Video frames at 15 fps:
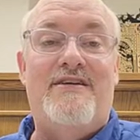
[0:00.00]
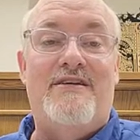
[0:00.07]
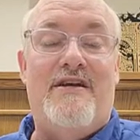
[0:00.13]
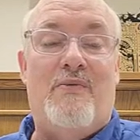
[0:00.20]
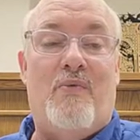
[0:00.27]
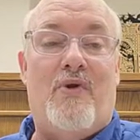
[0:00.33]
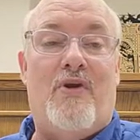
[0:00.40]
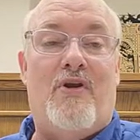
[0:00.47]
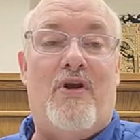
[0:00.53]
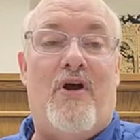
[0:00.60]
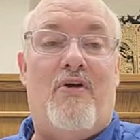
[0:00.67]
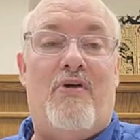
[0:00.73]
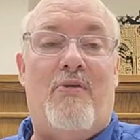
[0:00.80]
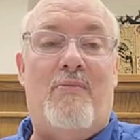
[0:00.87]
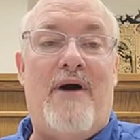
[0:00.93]
And we're going to
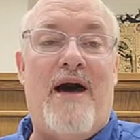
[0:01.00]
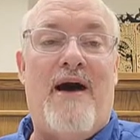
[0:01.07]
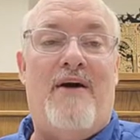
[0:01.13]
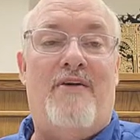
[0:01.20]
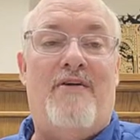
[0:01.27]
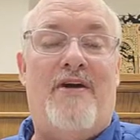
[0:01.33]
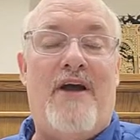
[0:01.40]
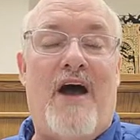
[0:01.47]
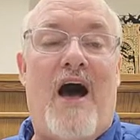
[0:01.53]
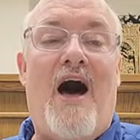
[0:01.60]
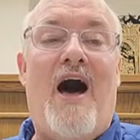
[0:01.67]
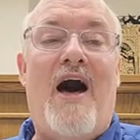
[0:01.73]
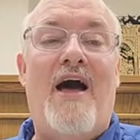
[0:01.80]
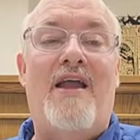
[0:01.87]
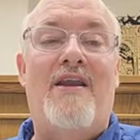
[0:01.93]
talk about
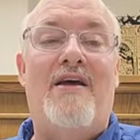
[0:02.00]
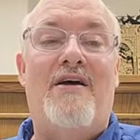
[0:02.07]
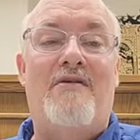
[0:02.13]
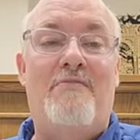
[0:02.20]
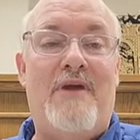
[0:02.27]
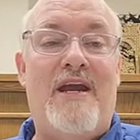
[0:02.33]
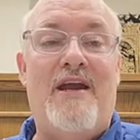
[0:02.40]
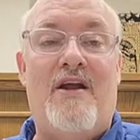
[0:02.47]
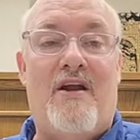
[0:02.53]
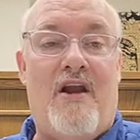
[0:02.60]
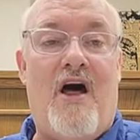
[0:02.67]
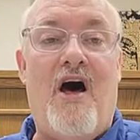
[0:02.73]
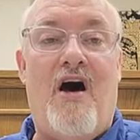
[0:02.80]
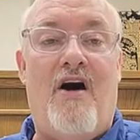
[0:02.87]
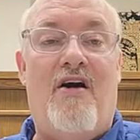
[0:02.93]
God being
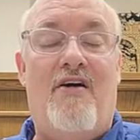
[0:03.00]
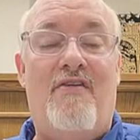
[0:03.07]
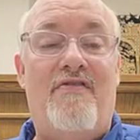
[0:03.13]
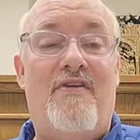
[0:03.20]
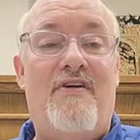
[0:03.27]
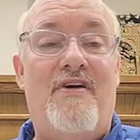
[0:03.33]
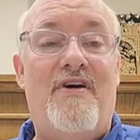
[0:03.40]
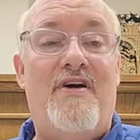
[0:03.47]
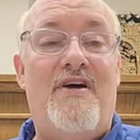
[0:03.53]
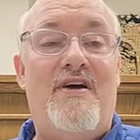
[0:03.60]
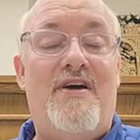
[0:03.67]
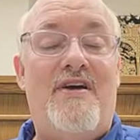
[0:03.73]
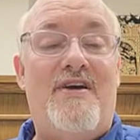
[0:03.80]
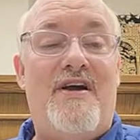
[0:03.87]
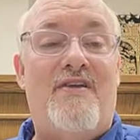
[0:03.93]
love
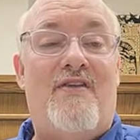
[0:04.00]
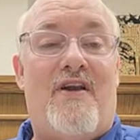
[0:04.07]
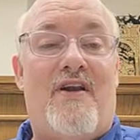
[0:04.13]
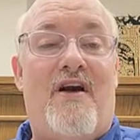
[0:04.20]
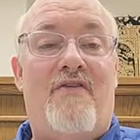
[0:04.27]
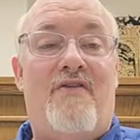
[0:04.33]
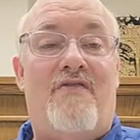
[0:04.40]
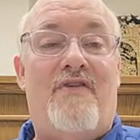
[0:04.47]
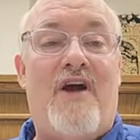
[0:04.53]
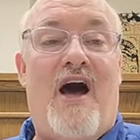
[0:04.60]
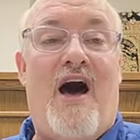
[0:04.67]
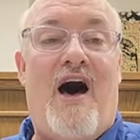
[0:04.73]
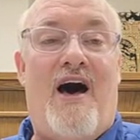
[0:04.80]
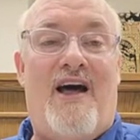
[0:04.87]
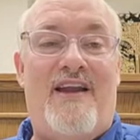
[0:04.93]
and the love of
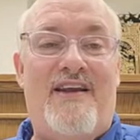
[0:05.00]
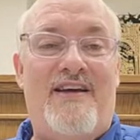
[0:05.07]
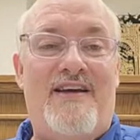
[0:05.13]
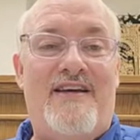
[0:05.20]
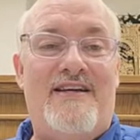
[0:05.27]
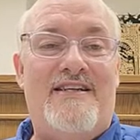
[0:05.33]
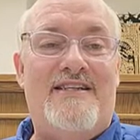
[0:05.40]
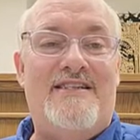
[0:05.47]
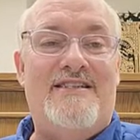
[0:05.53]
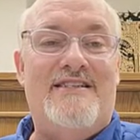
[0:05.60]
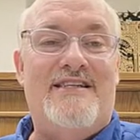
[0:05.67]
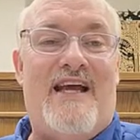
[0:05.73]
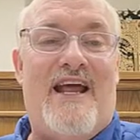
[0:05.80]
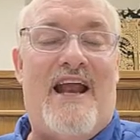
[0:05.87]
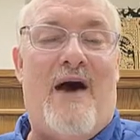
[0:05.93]
God.
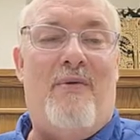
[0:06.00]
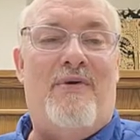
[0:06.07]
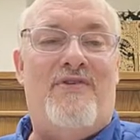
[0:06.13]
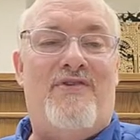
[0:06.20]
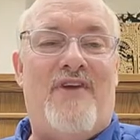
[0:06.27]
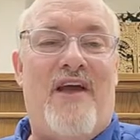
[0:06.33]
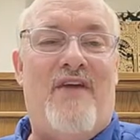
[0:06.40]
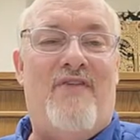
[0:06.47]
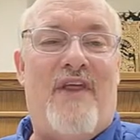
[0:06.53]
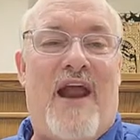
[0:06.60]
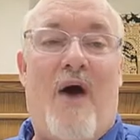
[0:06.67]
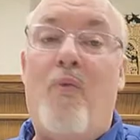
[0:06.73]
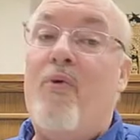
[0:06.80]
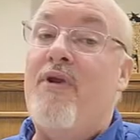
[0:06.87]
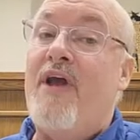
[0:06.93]
And I would say that
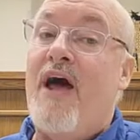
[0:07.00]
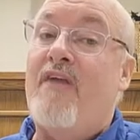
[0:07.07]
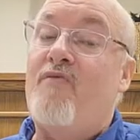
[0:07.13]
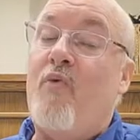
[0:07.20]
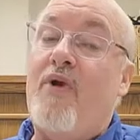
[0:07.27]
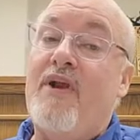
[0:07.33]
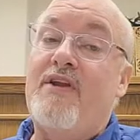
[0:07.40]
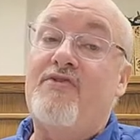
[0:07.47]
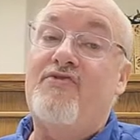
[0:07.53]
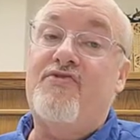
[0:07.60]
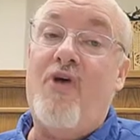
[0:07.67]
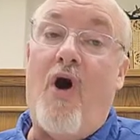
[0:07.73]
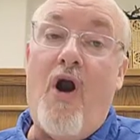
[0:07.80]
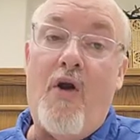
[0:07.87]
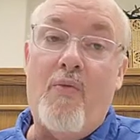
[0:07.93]
I would not have wanted to
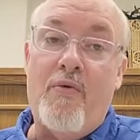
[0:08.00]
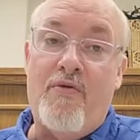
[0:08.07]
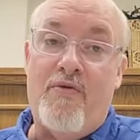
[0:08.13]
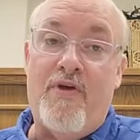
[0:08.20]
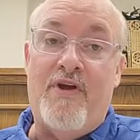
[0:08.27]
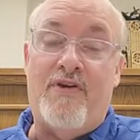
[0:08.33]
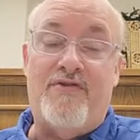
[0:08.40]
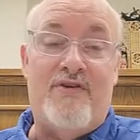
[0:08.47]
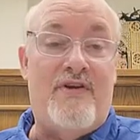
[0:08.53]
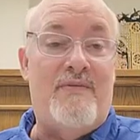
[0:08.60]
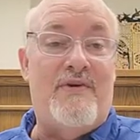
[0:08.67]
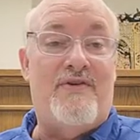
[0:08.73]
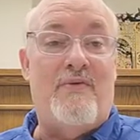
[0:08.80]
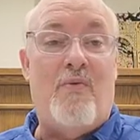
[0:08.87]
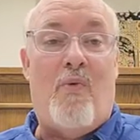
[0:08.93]
start with this. And you
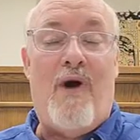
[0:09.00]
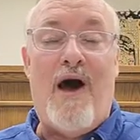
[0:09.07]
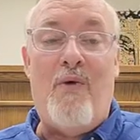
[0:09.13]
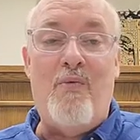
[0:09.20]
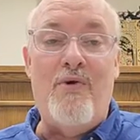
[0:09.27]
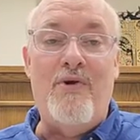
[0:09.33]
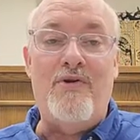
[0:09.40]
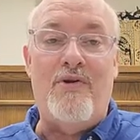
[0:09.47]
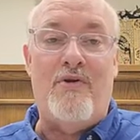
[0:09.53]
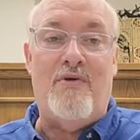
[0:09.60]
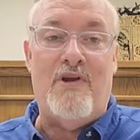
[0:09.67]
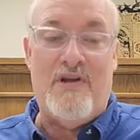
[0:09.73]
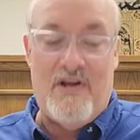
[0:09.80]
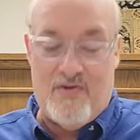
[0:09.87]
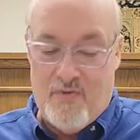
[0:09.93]
may say, well, why wouldn't you?
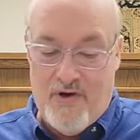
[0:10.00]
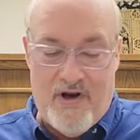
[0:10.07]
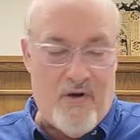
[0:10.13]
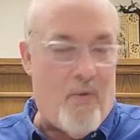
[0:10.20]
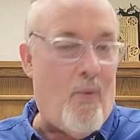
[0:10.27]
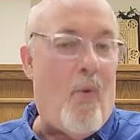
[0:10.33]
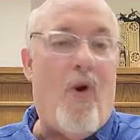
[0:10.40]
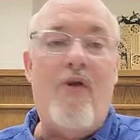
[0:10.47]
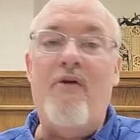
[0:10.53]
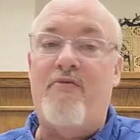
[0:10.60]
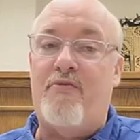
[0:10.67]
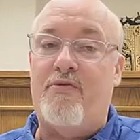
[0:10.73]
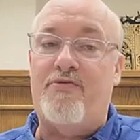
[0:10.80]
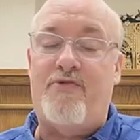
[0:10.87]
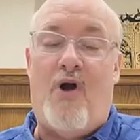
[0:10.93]
It's really a
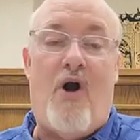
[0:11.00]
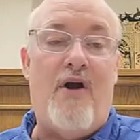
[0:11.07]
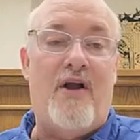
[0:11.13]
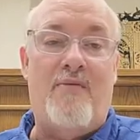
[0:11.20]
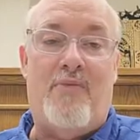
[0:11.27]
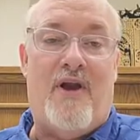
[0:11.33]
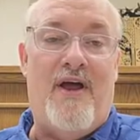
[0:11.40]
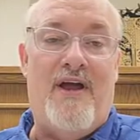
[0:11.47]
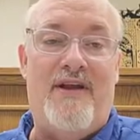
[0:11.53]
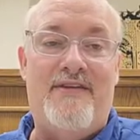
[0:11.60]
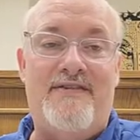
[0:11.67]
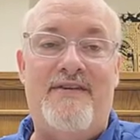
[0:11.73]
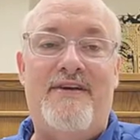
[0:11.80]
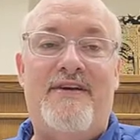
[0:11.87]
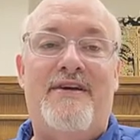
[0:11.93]
wonderful starting place.